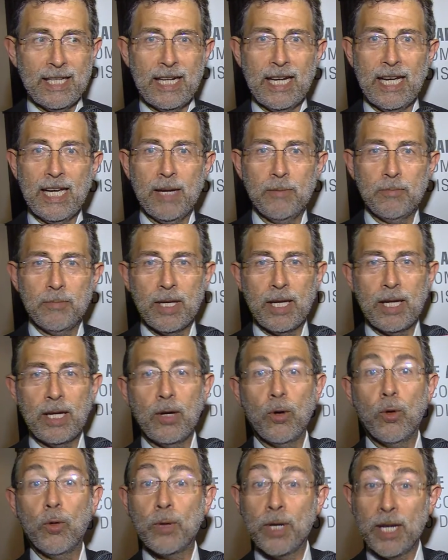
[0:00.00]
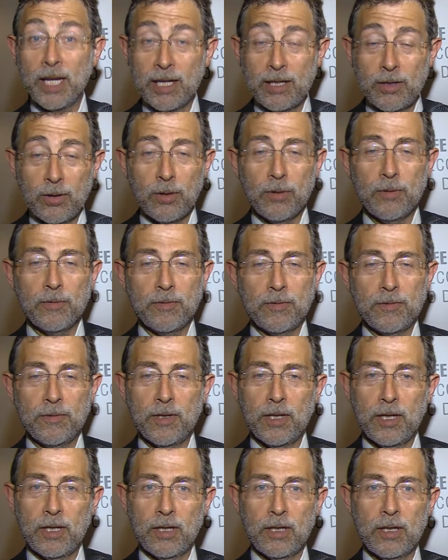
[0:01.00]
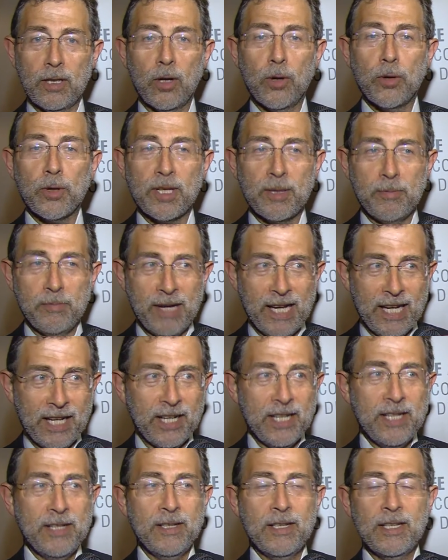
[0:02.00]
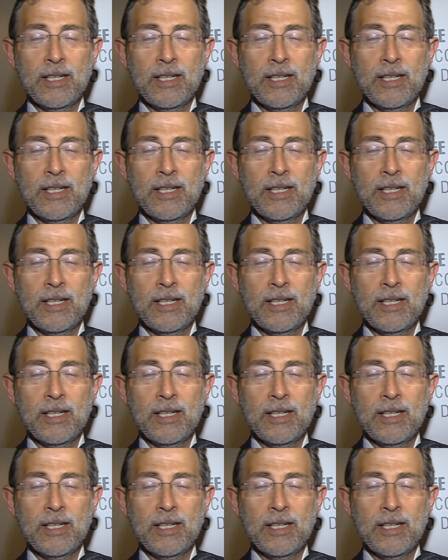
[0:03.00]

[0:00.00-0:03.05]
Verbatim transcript: I am the owner of uh, Lord & Berry.